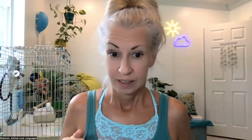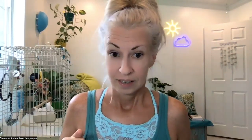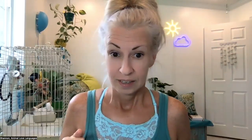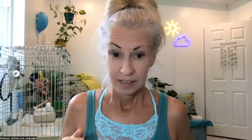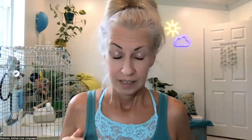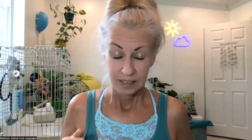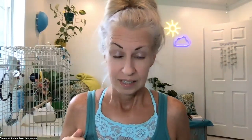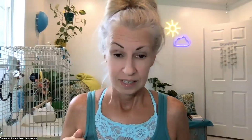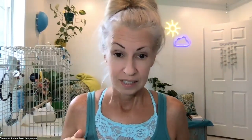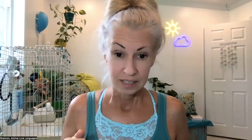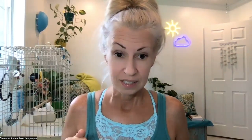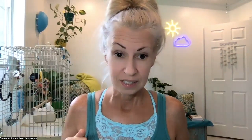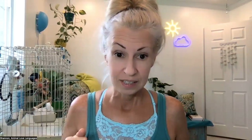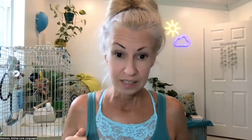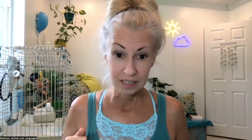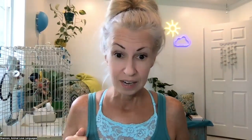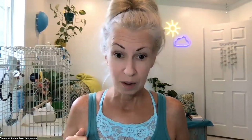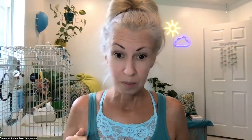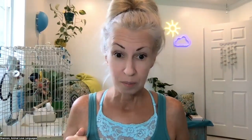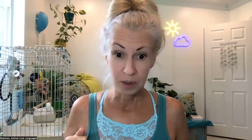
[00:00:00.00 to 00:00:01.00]

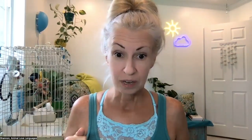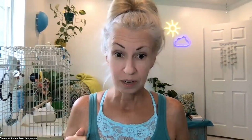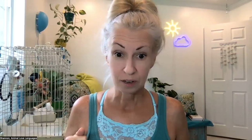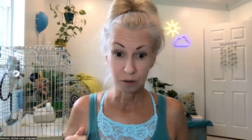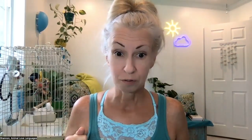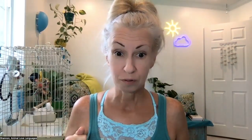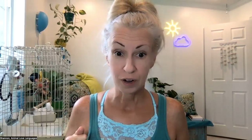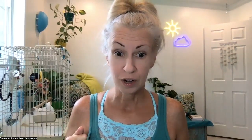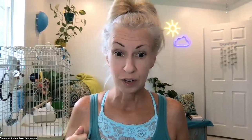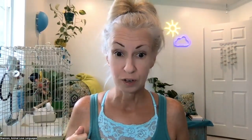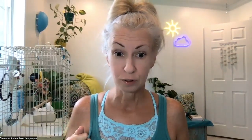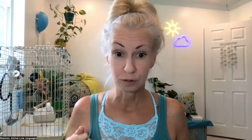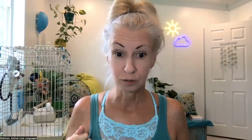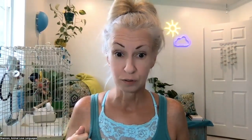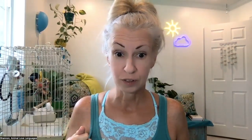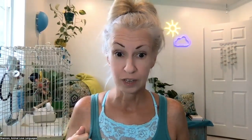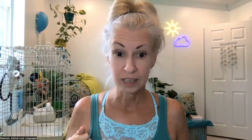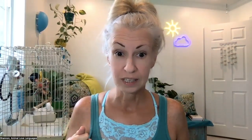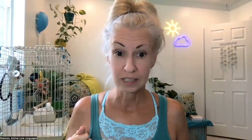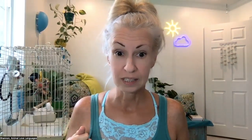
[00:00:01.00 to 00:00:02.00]
systemic fight or
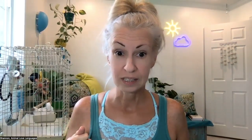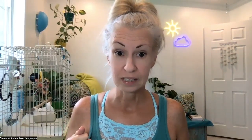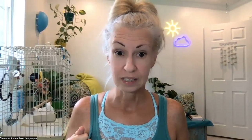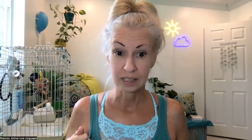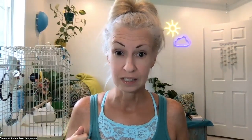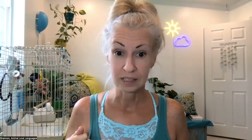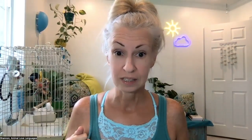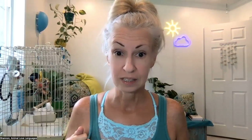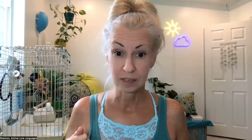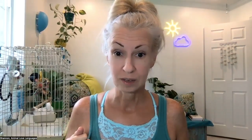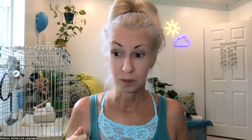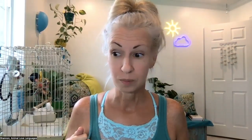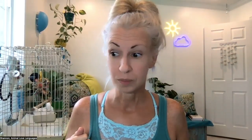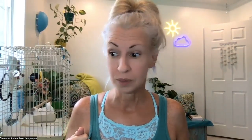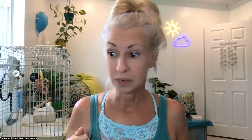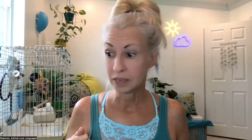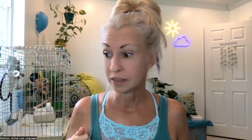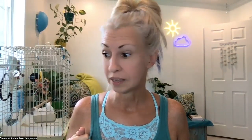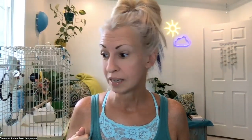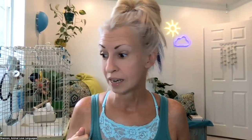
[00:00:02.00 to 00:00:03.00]
flight system
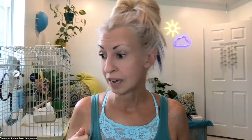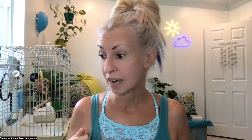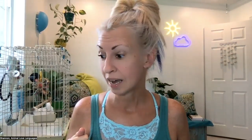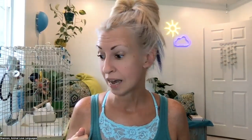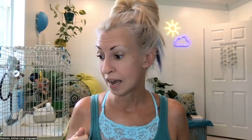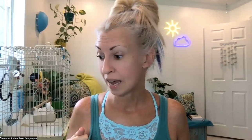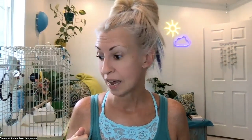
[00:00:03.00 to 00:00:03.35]
in the